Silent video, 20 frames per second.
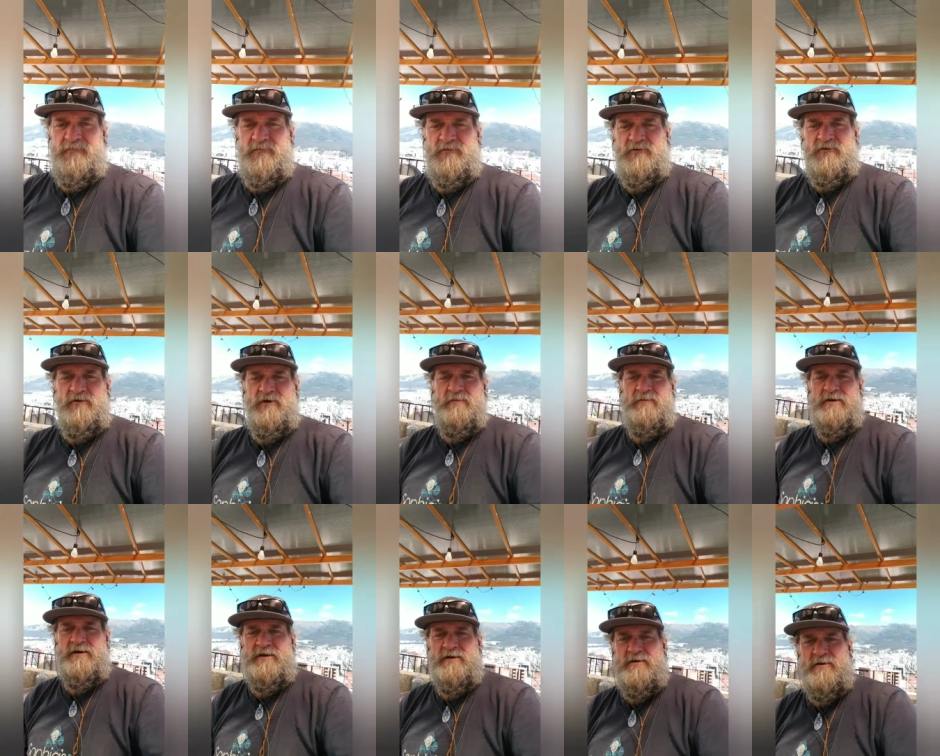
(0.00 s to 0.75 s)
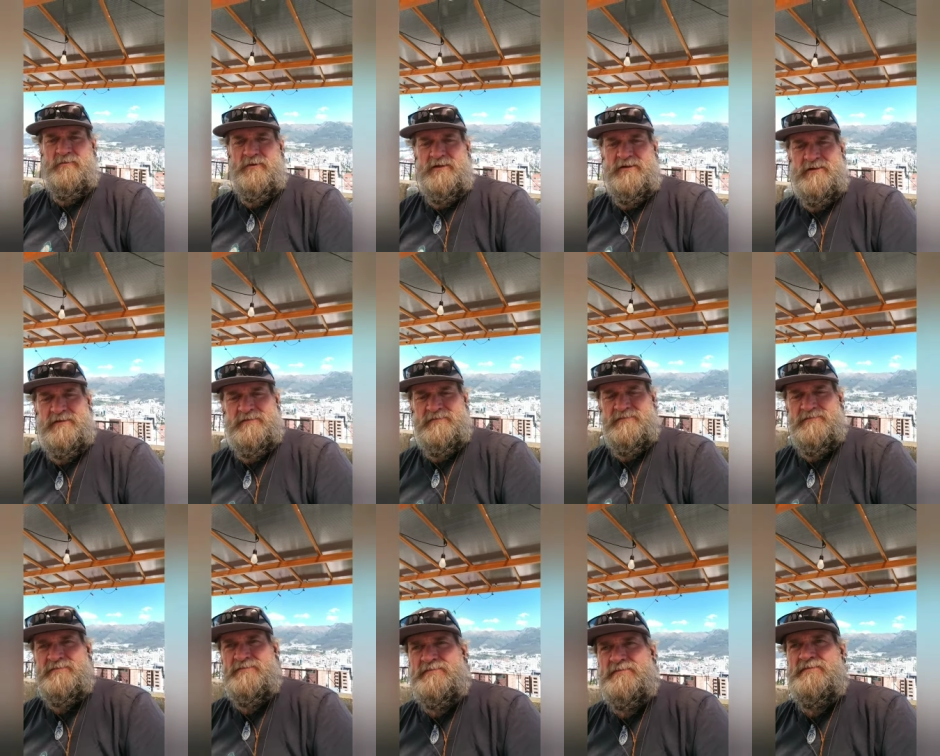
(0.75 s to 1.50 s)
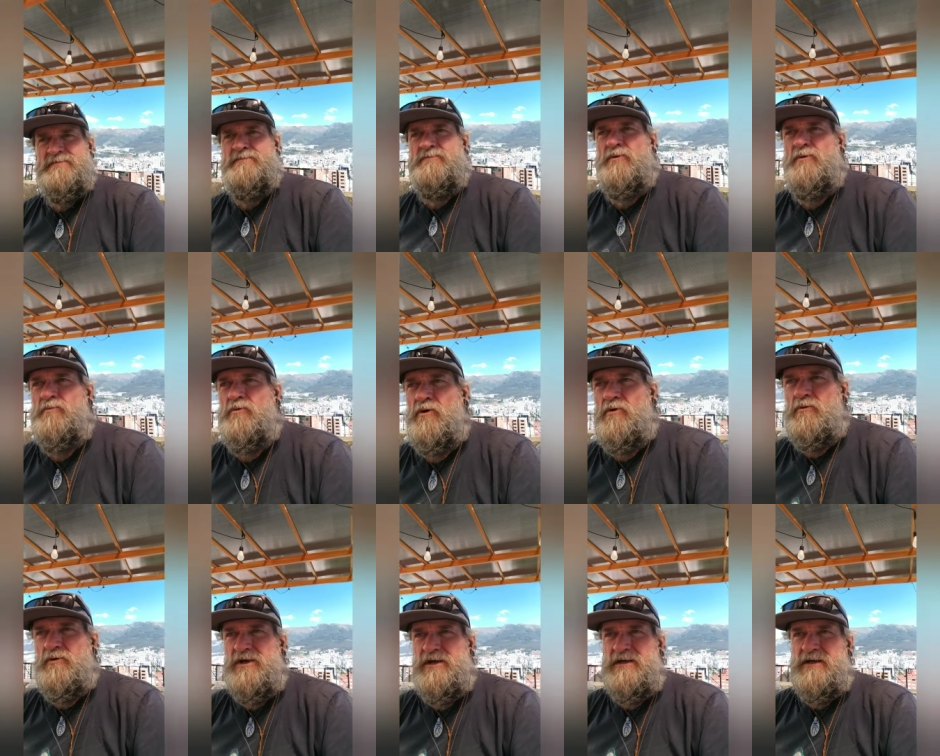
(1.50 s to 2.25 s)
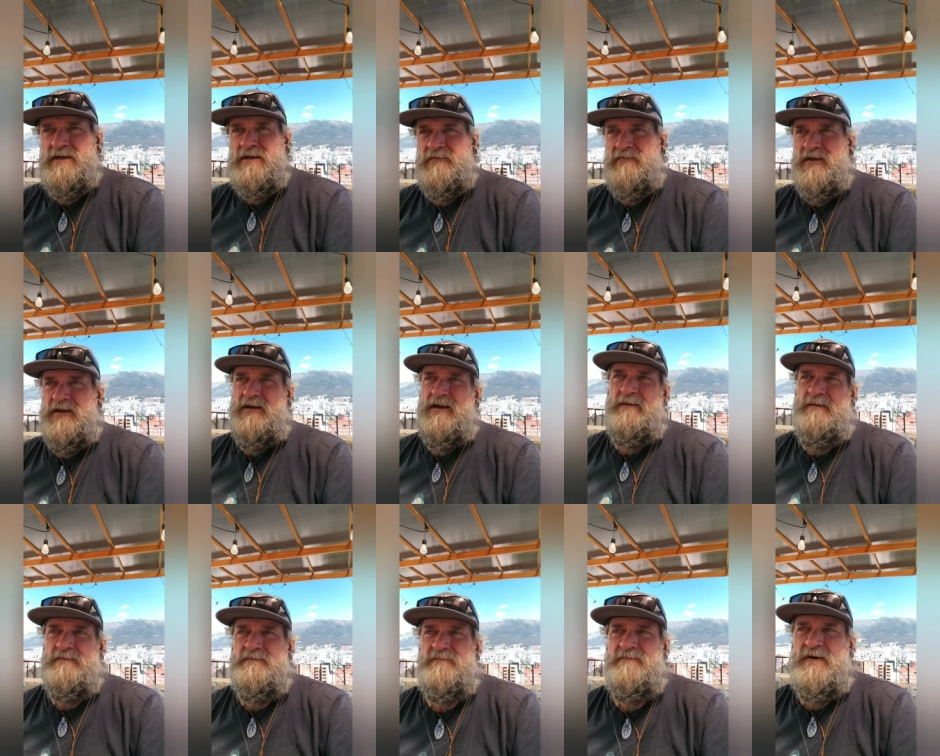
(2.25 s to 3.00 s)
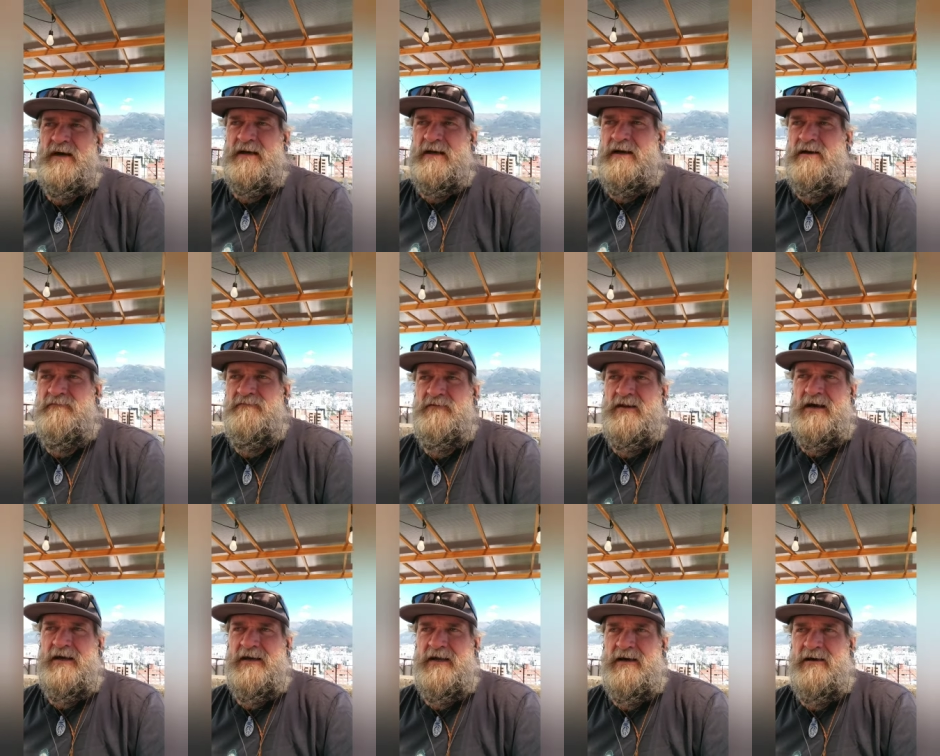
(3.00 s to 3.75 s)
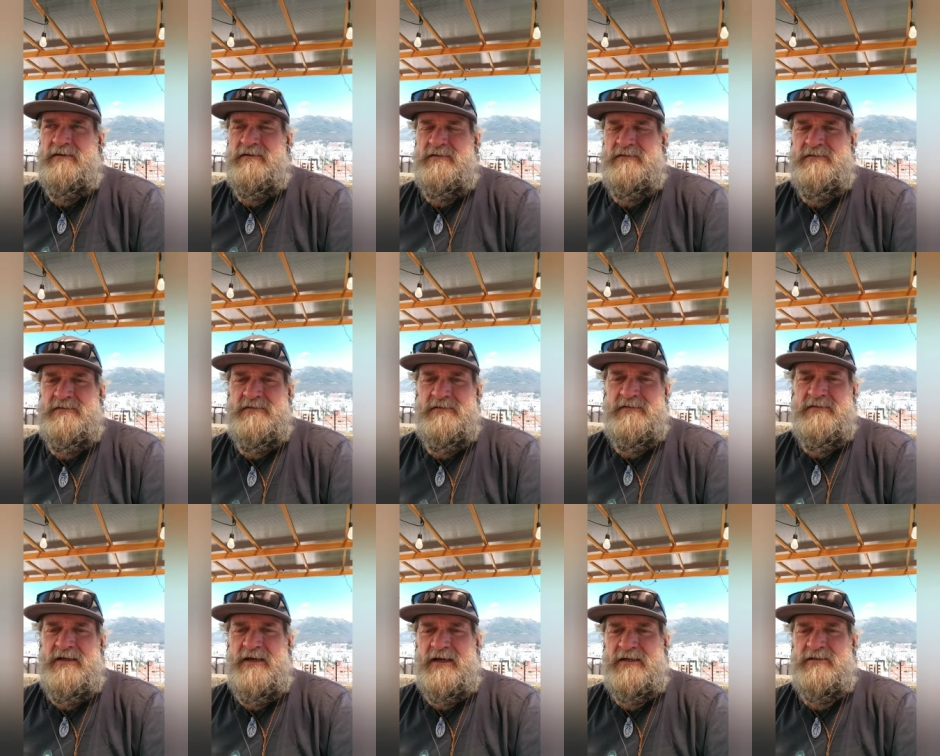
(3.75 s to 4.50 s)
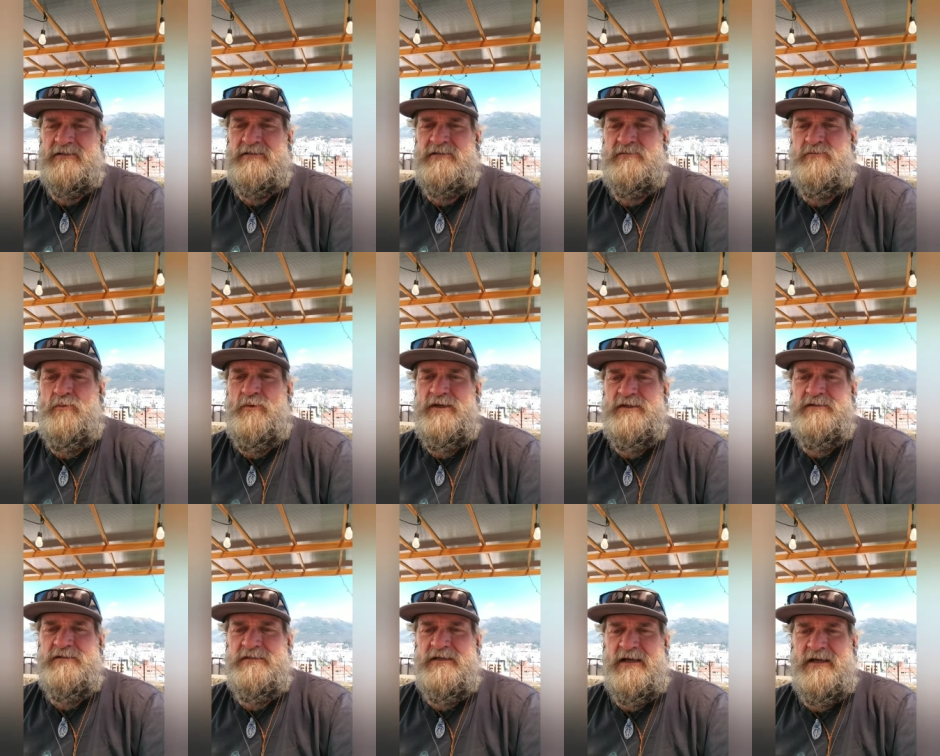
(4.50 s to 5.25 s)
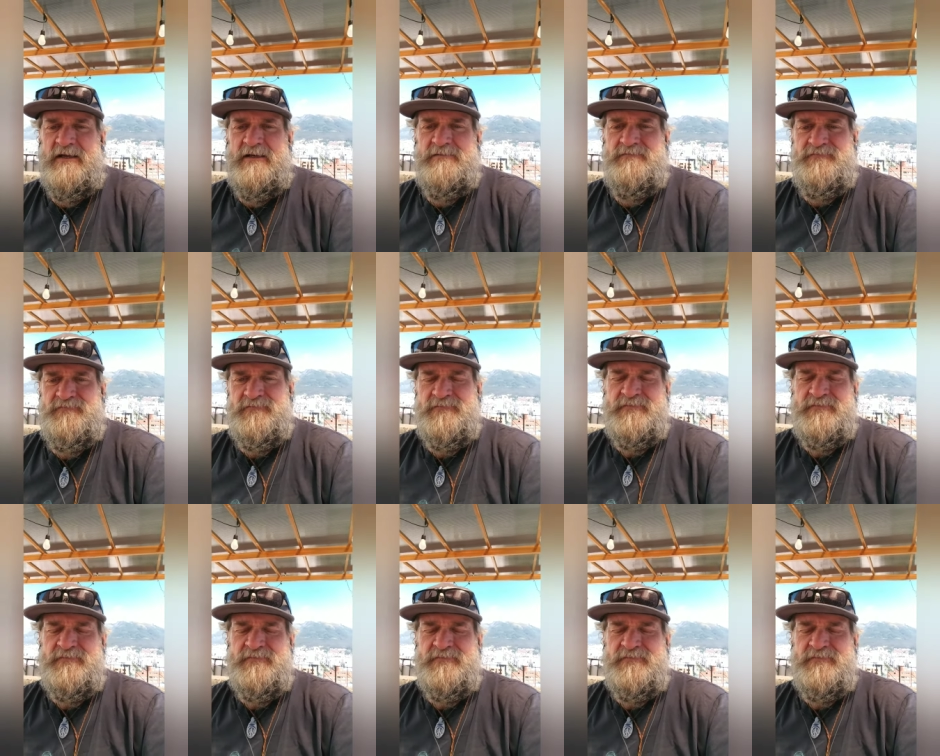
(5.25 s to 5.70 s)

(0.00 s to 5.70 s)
So I'm heading on my one more week, and then I I got a flight out next Wednesday